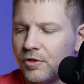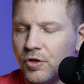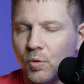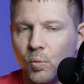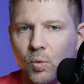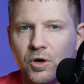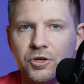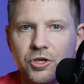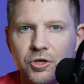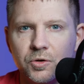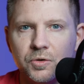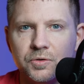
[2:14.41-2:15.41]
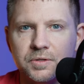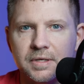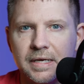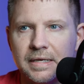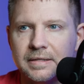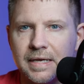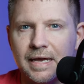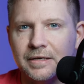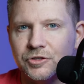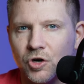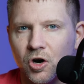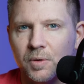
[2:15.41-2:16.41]
The wood used is a
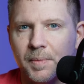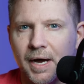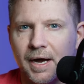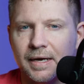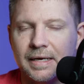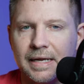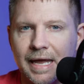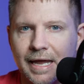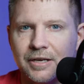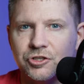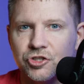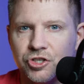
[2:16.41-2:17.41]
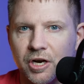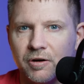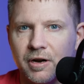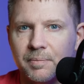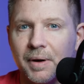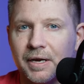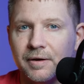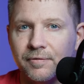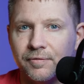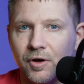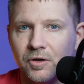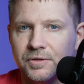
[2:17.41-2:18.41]
dark mahogany aged cherry by
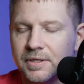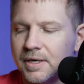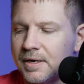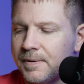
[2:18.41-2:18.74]
default.